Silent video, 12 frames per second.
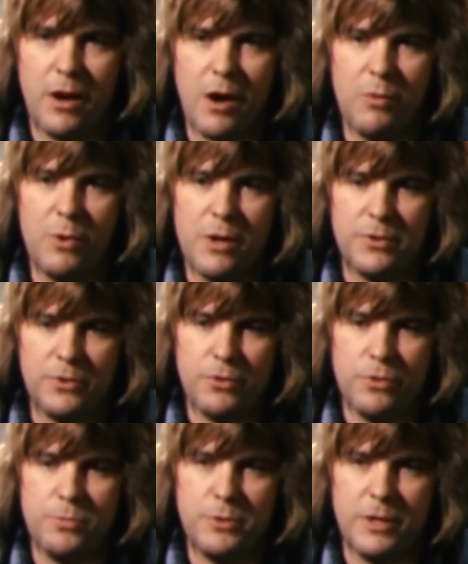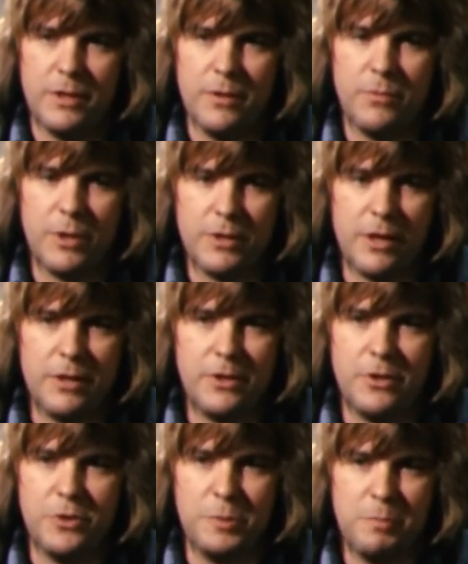how well the group did and whatnot. It
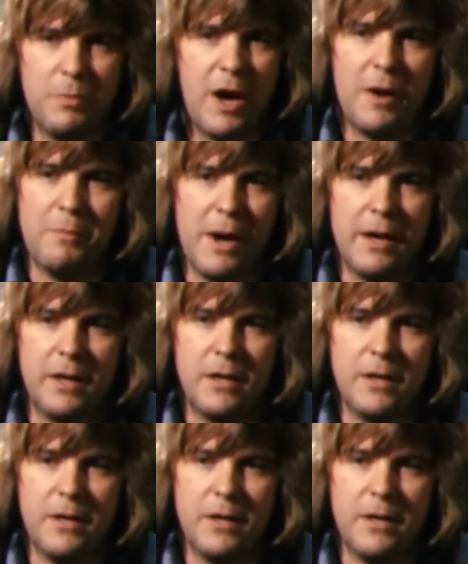couldn't buy back